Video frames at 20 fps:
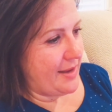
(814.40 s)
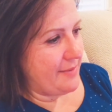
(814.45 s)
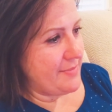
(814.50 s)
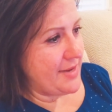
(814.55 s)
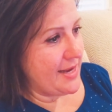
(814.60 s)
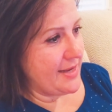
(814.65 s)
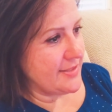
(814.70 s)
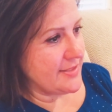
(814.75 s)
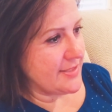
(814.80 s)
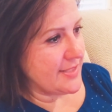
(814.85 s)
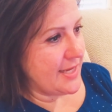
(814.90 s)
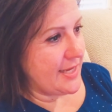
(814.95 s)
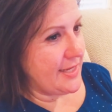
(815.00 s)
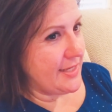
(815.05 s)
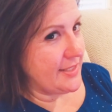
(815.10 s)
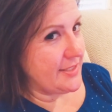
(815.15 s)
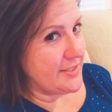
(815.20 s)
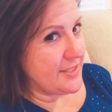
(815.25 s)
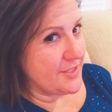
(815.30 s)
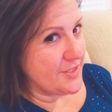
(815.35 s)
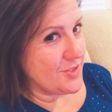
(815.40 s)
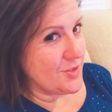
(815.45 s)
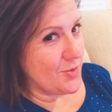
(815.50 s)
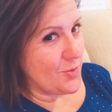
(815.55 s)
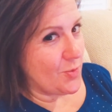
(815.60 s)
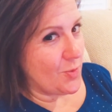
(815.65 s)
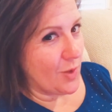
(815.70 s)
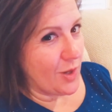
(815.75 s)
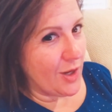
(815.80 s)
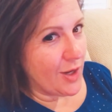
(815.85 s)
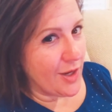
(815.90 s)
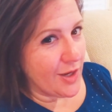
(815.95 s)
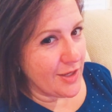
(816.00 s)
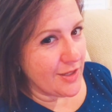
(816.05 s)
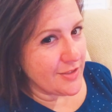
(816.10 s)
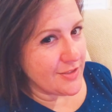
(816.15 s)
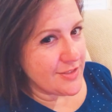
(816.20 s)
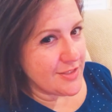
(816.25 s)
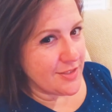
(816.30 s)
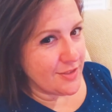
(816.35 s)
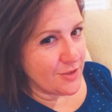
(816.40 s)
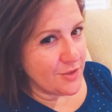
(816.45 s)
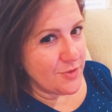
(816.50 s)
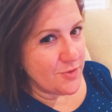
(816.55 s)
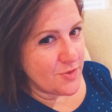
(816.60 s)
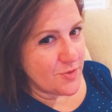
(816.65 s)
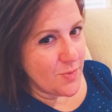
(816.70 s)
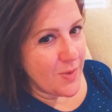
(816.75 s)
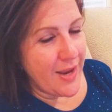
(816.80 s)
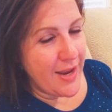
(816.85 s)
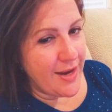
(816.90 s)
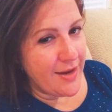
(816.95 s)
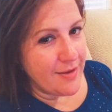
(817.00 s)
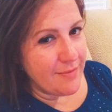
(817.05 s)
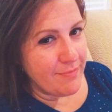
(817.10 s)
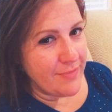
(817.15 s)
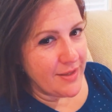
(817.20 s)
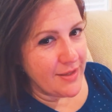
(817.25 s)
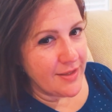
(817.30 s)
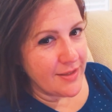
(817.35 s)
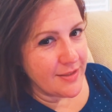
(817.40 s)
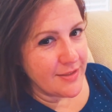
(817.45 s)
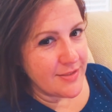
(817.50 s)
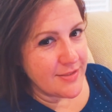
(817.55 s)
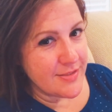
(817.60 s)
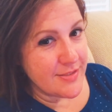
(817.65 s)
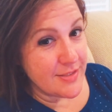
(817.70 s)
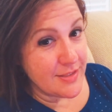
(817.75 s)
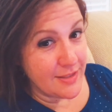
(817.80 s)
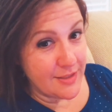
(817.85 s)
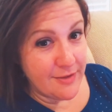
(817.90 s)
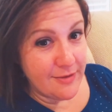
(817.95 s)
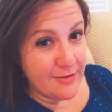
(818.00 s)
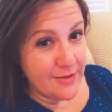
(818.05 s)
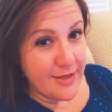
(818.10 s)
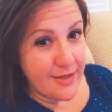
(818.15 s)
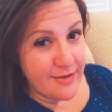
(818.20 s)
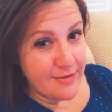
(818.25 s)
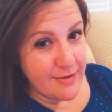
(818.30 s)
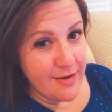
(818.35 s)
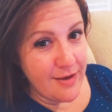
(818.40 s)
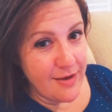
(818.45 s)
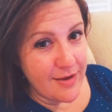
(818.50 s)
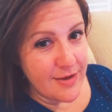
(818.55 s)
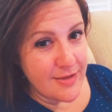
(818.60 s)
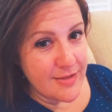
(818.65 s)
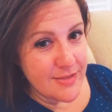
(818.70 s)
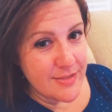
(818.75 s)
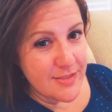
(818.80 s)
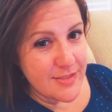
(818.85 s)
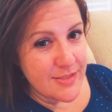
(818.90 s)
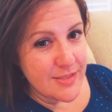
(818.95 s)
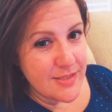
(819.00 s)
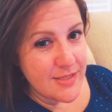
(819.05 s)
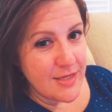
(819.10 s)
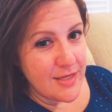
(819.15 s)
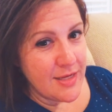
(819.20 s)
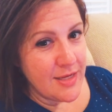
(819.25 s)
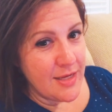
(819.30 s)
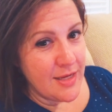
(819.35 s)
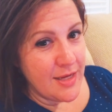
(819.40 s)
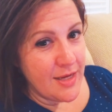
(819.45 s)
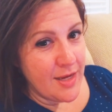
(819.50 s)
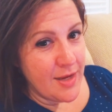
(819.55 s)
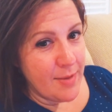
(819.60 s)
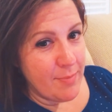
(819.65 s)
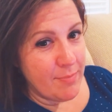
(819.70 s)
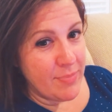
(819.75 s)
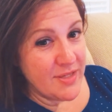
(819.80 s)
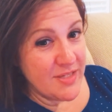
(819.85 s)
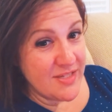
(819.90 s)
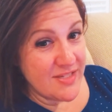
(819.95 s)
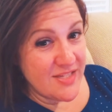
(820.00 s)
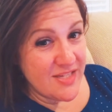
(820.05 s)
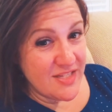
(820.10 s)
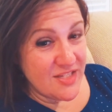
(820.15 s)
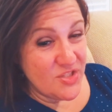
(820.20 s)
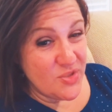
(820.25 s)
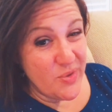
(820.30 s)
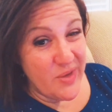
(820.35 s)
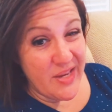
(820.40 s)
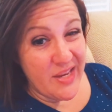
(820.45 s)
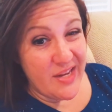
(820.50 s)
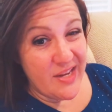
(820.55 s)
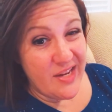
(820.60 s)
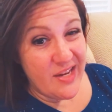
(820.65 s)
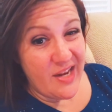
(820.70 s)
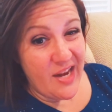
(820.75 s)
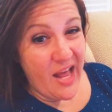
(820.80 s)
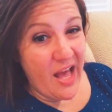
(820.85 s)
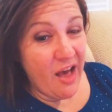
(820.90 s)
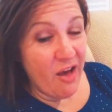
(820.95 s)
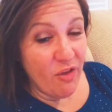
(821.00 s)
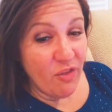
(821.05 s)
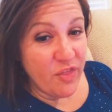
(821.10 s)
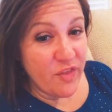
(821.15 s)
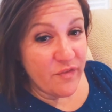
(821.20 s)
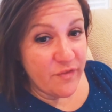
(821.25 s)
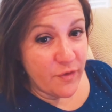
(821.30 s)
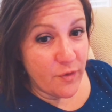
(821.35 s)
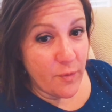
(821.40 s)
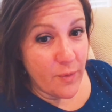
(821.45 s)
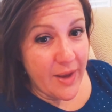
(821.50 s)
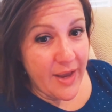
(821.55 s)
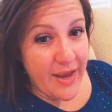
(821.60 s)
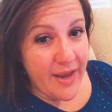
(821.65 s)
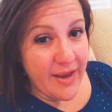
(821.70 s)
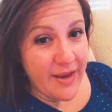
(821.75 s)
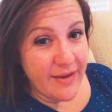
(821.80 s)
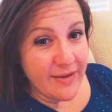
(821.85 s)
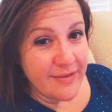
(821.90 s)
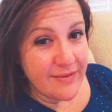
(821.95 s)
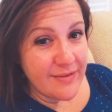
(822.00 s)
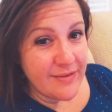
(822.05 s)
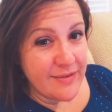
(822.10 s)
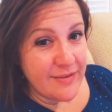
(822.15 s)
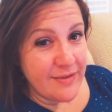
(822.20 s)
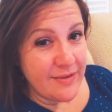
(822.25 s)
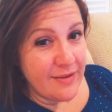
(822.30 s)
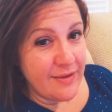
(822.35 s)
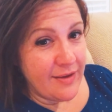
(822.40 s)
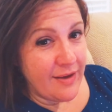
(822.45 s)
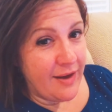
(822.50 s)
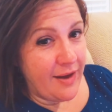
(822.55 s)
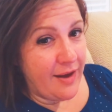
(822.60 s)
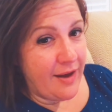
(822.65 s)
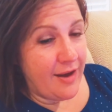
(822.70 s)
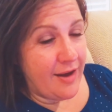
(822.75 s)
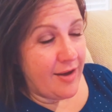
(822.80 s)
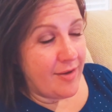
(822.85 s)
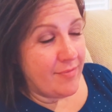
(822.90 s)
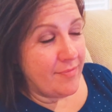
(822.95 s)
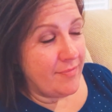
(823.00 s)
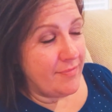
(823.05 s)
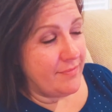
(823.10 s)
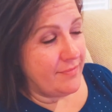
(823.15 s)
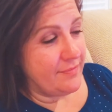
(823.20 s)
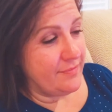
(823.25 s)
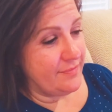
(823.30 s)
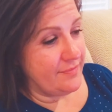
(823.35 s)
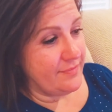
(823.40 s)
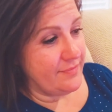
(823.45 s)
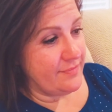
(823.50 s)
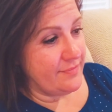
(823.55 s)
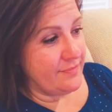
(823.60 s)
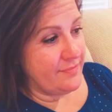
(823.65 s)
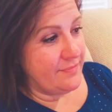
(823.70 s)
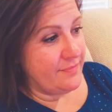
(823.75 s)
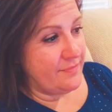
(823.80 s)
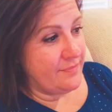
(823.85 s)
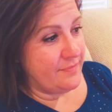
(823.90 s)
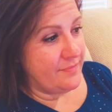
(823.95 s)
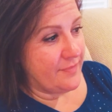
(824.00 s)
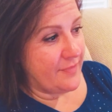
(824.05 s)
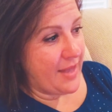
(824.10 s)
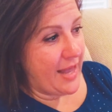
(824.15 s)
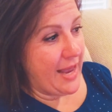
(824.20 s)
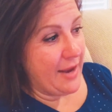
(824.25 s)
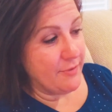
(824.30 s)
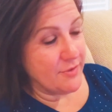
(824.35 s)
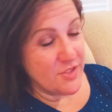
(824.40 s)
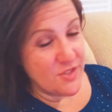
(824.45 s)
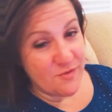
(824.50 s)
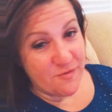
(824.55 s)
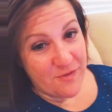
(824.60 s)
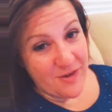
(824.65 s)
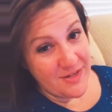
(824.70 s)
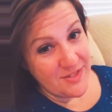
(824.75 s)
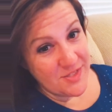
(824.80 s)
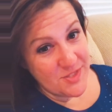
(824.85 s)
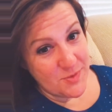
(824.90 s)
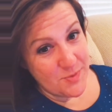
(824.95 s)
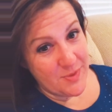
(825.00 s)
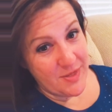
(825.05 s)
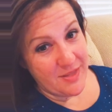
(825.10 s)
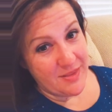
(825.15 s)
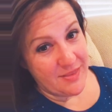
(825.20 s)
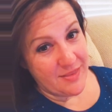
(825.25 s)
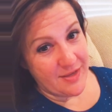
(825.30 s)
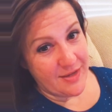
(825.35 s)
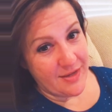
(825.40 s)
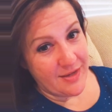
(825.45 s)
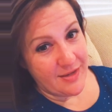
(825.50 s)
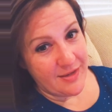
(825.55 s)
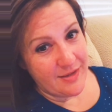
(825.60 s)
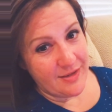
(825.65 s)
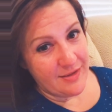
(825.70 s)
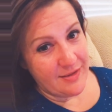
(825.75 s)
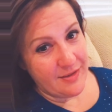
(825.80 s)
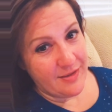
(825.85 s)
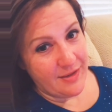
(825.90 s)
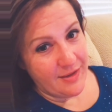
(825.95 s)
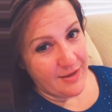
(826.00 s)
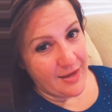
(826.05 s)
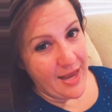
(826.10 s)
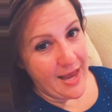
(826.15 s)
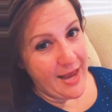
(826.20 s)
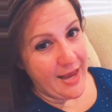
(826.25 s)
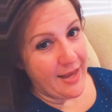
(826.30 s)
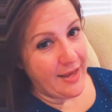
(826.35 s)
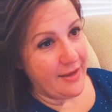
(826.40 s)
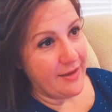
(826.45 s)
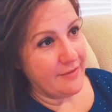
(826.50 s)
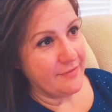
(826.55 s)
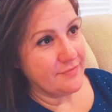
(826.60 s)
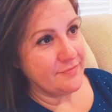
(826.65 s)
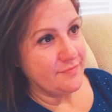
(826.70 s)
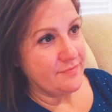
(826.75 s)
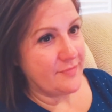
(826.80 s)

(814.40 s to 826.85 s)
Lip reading: not saying it doesn't work to lose weight, because clearly it does. But is it doing it in a healthful way? I was friends with a guy